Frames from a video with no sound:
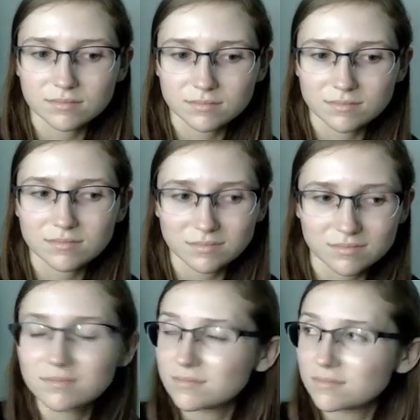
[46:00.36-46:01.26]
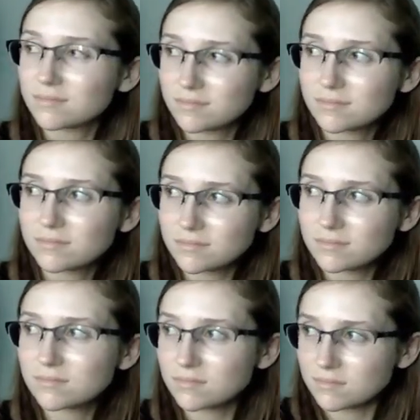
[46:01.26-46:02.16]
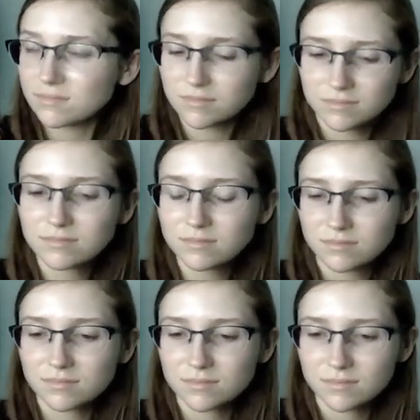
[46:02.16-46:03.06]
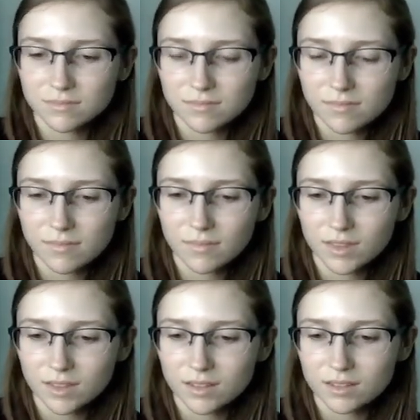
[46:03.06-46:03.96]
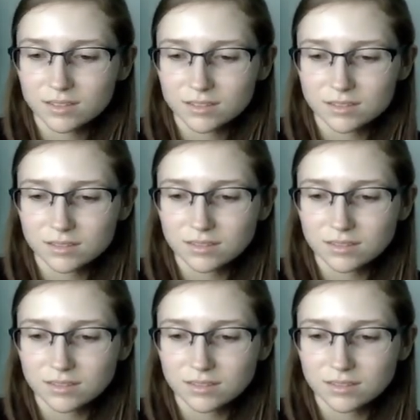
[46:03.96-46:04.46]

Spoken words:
(silent)